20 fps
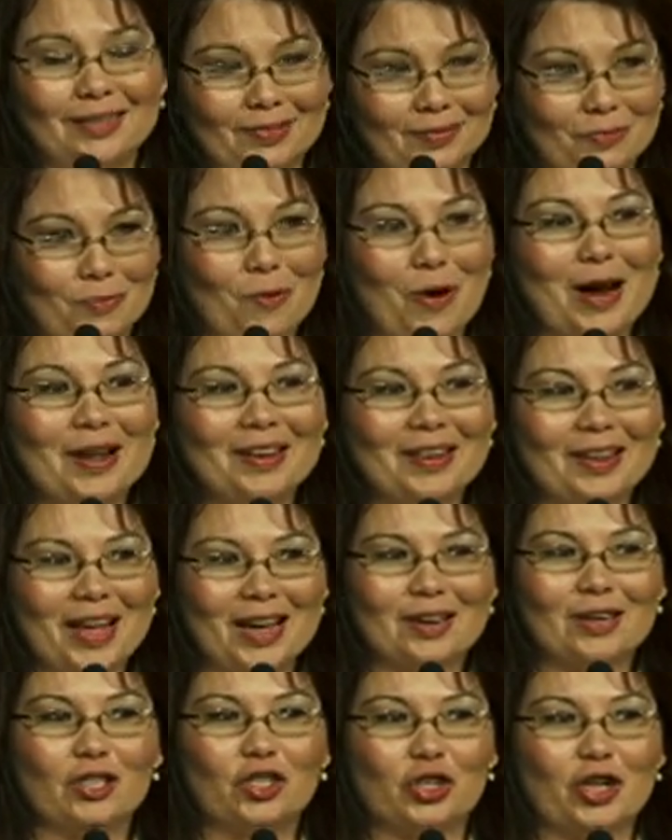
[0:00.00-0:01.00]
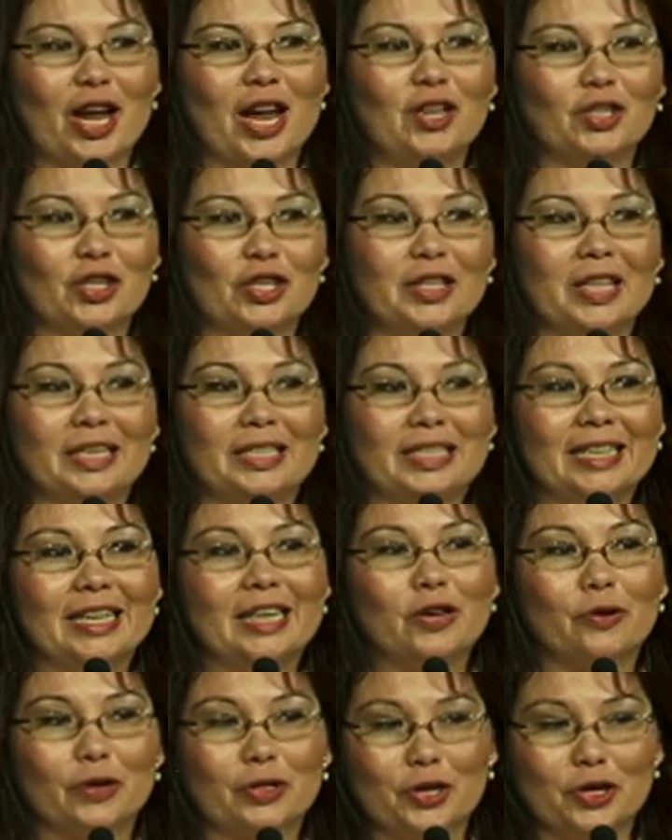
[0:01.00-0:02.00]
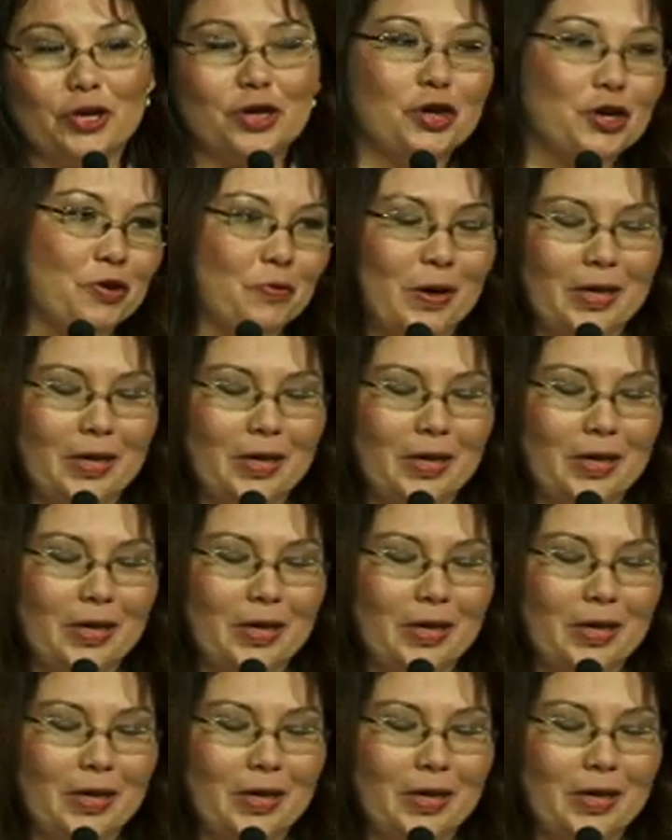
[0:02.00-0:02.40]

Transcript: One letter change in the D or the U,